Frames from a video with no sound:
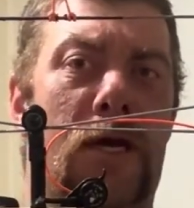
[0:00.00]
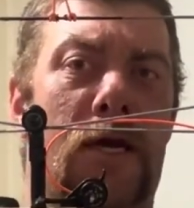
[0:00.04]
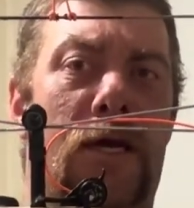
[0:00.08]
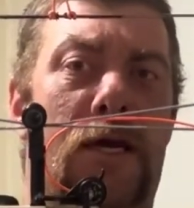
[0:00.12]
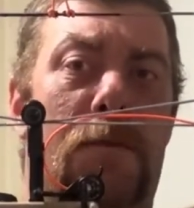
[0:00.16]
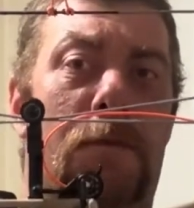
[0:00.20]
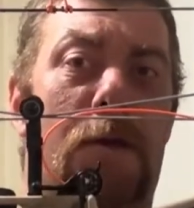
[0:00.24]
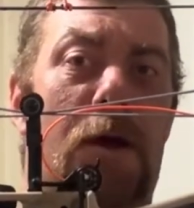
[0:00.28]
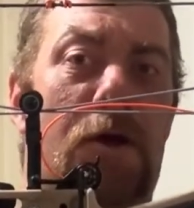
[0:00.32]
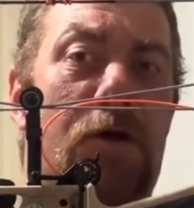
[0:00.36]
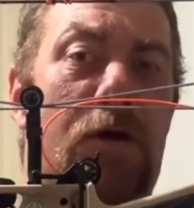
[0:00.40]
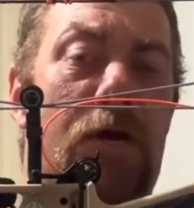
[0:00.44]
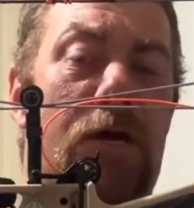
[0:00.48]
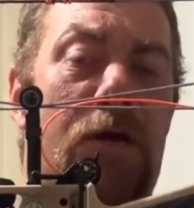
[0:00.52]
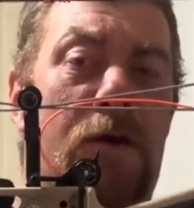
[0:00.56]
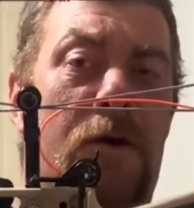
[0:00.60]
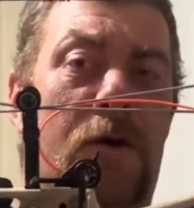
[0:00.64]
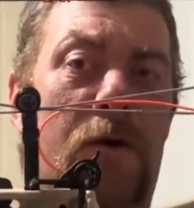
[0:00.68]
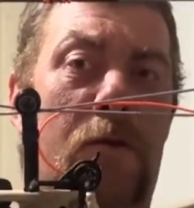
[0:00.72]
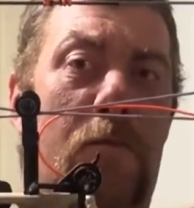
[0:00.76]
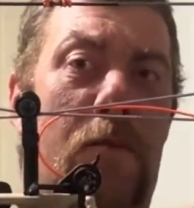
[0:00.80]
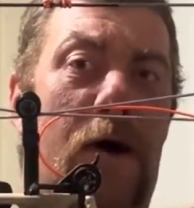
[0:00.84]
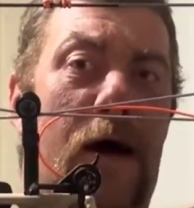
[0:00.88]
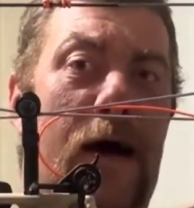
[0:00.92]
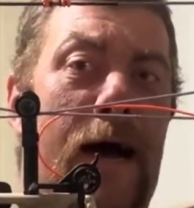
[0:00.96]
especially in all
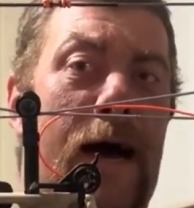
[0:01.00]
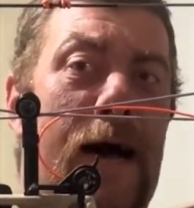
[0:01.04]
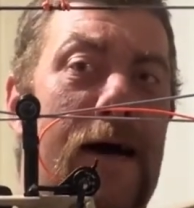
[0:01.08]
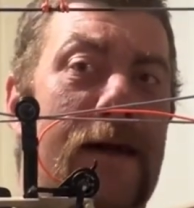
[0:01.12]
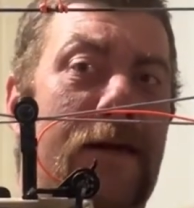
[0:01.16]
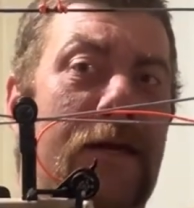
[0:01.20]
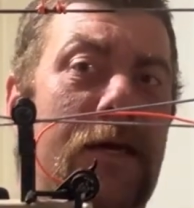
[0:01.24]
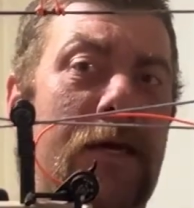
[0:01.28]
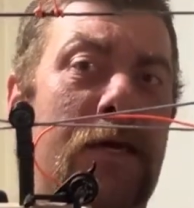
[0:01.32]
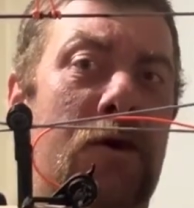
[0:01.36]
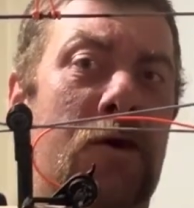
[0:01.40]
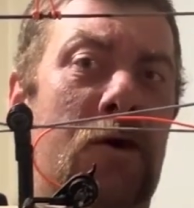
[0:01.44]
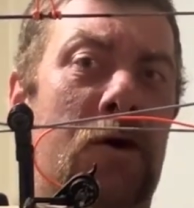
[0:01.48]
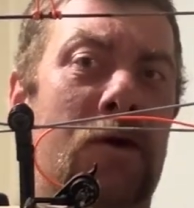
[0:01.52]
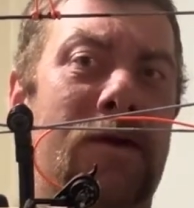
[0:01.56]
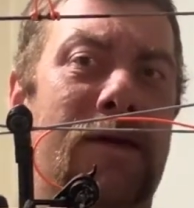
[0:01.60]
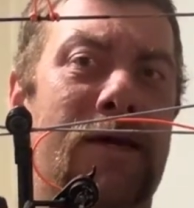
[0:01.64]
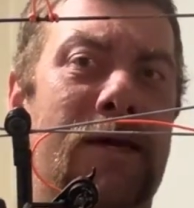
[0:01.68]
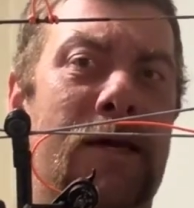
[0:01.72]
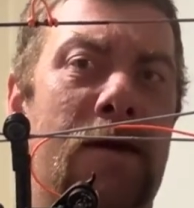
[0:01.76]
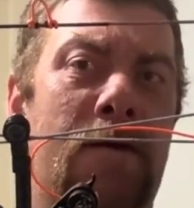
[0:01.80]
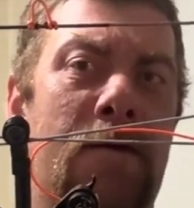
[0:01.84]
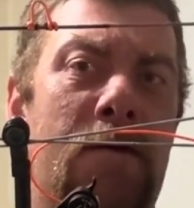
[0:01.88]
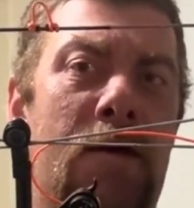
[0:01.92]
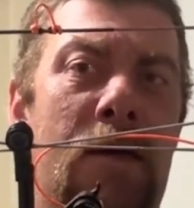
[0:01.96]
my hunting
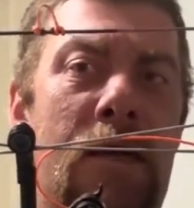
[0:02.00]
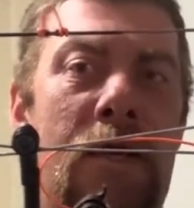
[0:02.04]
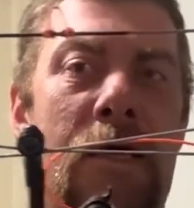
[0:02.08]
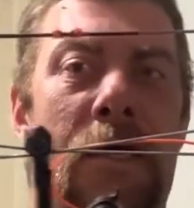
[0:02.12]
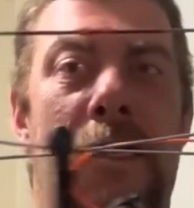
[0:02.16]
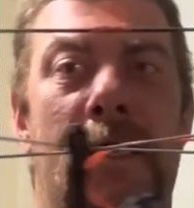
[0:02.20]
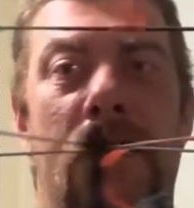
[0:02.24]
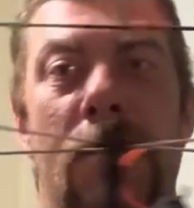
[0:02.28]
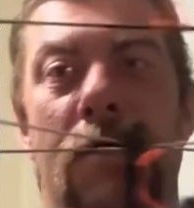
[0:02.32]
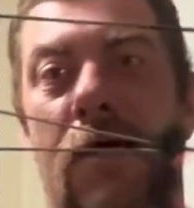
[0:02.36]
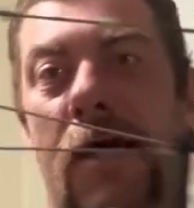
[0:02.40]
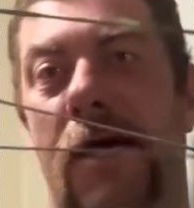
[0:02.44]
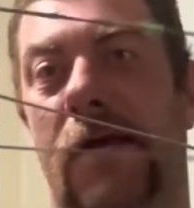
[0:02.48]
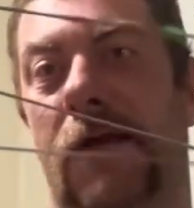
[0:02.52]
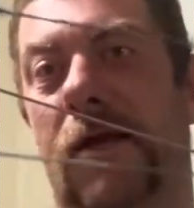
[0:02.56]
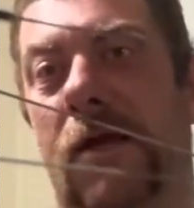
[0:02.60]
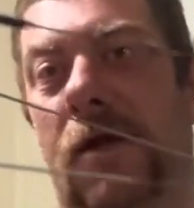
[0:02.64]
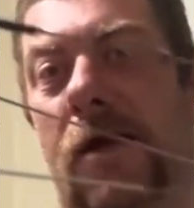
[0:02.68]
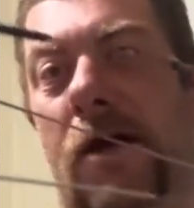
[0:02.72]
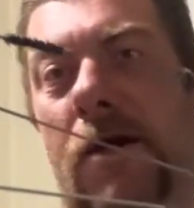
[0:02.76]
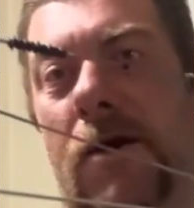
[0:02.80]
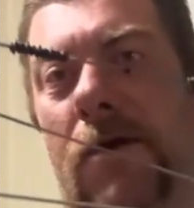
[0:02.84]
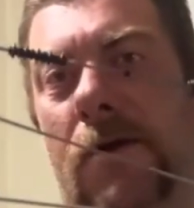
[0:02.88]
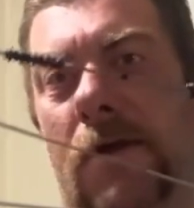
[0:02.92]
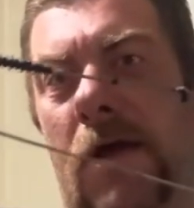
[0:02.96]
content, chasing
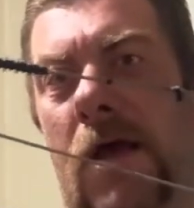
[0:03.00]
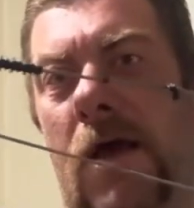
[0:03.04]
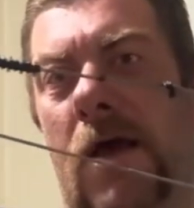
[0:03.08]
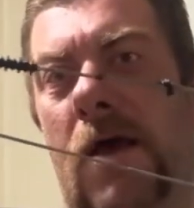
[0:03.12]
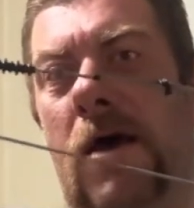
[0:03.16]
those